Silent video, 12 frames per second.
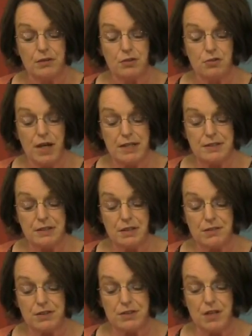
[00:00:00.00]
The
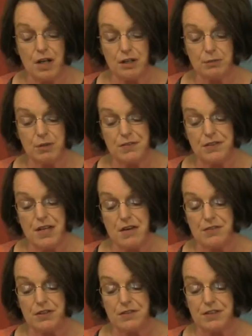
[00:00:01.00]
writings and documents and
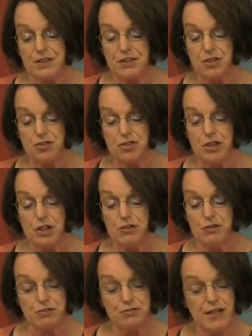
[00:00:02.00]
evidence
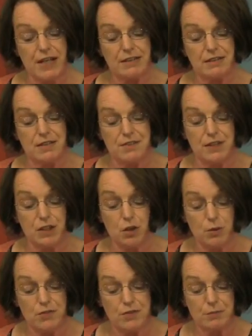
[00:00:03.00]
additionally reflect his
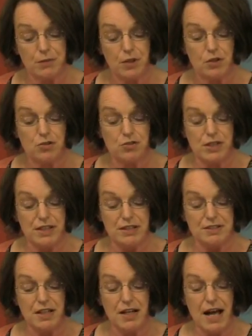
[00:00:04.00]
egoism,
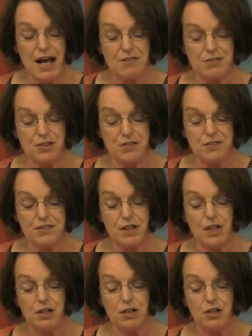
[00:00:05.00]
greed, avarice,